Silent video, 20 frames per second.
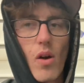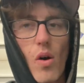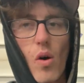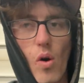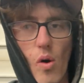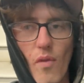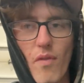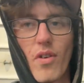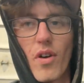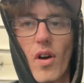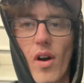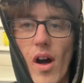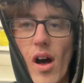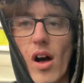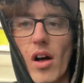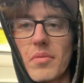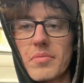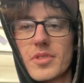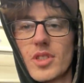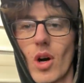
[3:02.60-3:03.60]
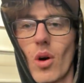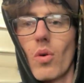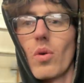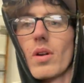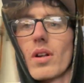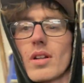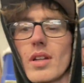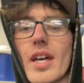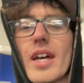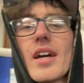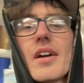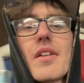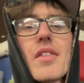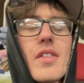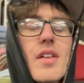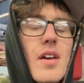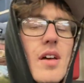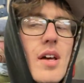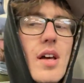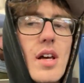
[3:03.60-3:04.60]
overall total length.
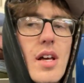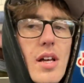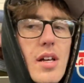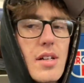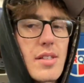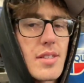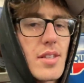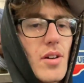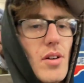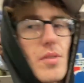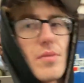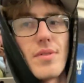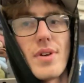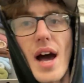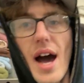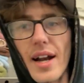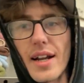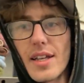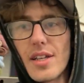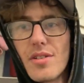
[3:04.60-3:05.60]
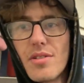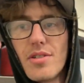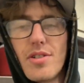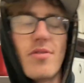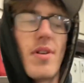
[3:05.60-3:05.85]
So not a huge